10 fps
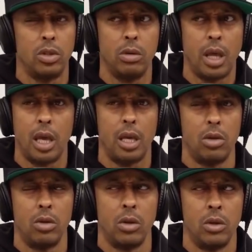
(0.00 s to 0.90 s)
you like,
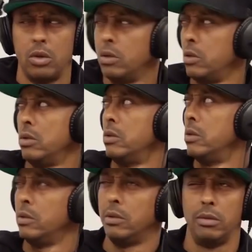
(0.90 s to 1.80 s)

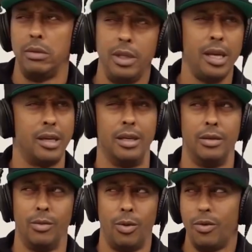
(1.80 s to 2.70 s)
nigga,
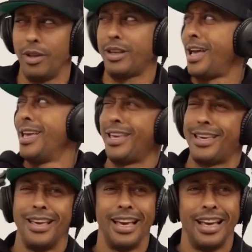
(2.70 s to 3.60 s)
like,